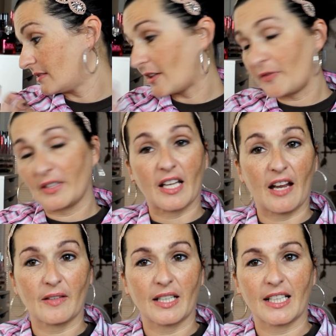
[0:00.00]
definitely not
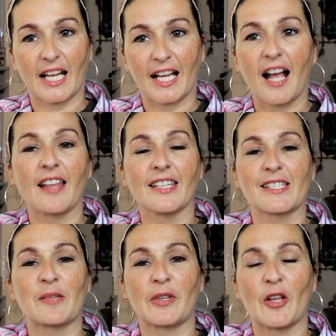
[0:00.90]
everything that I got
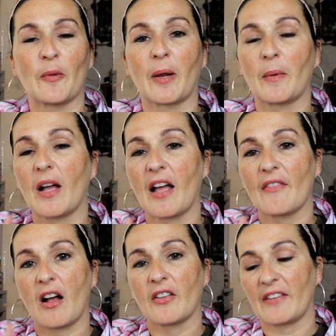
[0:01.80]
listed below, but I will have
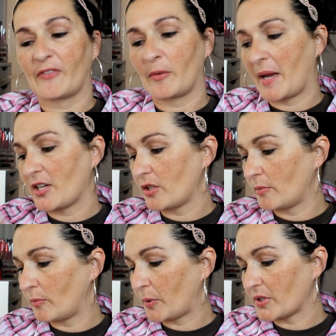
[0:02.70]
all the
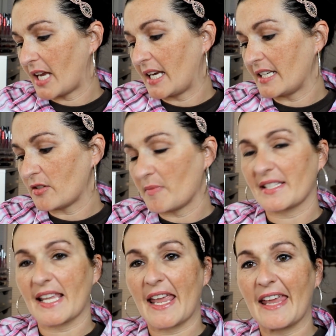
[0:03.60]
information pertaining to
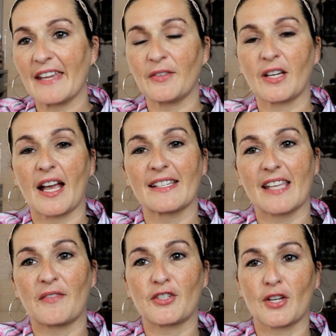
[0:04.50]
Miss A. If you guys
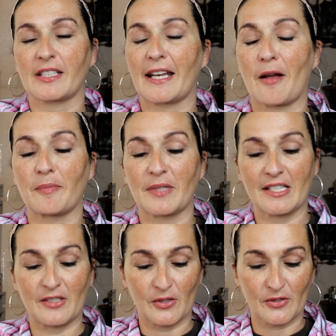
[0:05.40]
haven't checked it out,
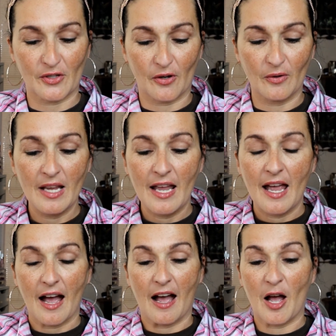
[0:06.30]
please do so.
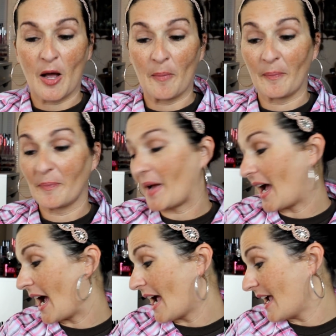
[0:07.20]
Um,
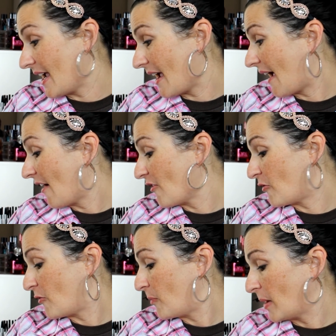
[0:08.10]
I have
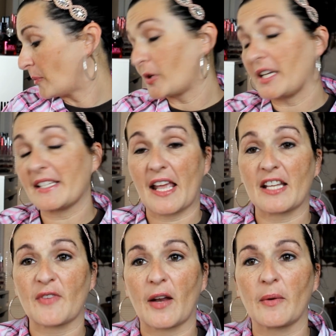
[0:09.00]
been pretty
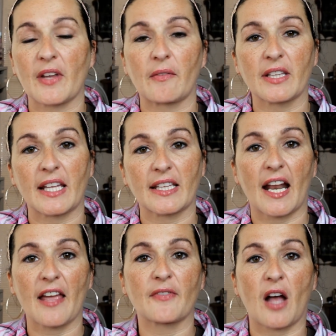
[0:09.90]
satisfied with everything that
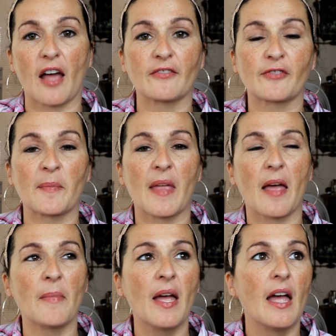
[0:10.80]
I have gotten from
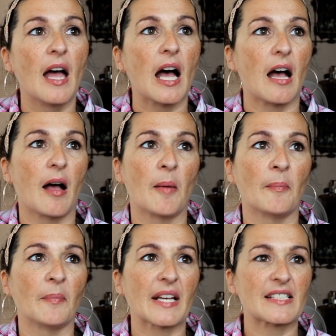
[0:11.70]
them,
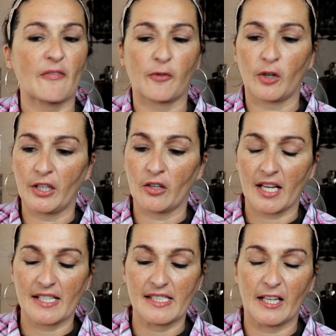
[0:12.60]
um, except for, you know,
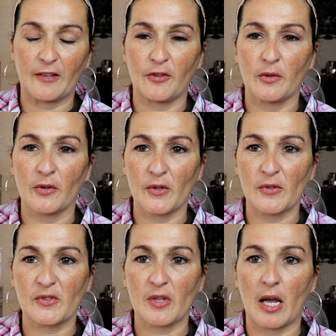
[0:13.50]
like I said, a few of
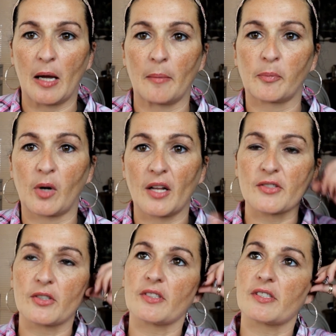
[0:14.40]
those um,
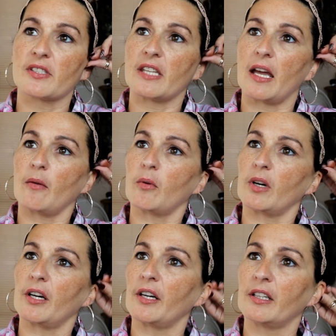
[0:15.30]
bronzers that
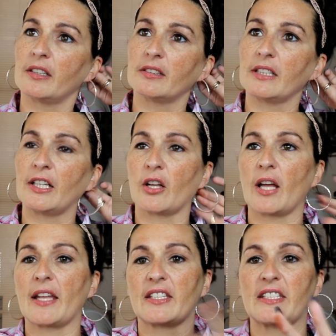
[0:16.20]
were, you know,
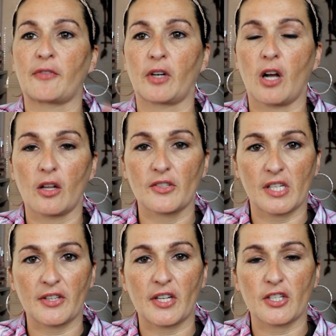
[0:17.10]
had the different colors
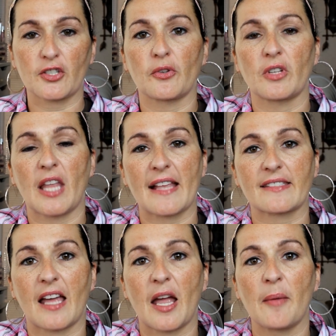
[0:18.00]
in it that I showed
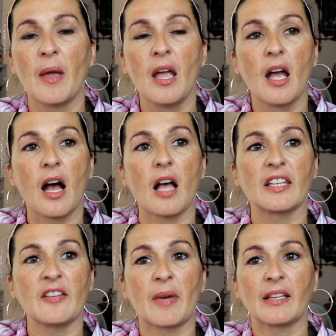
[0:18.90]
last time. I'll
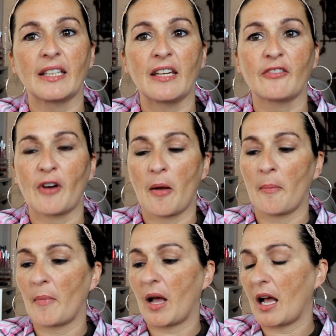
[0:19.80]
leave my link
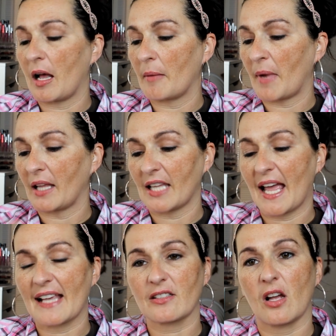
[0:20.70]
from um, my
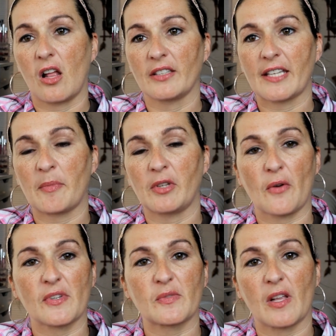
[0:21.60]
last haul down
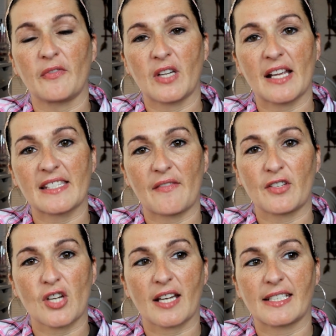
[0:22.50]
below as well if you guys
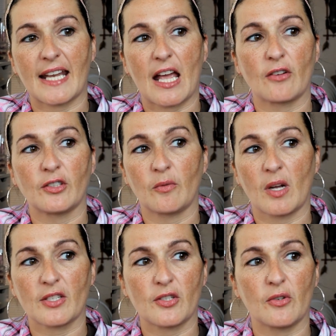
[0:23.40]
haven't checked it out and you
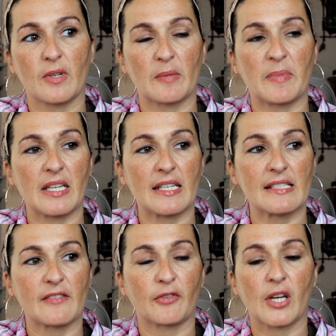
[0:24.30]
want to. It'll be
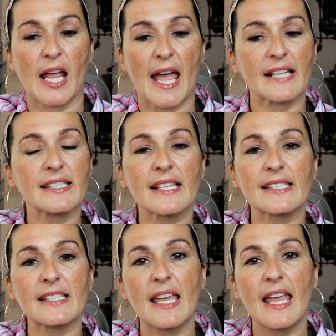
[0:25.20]
easy for you to access.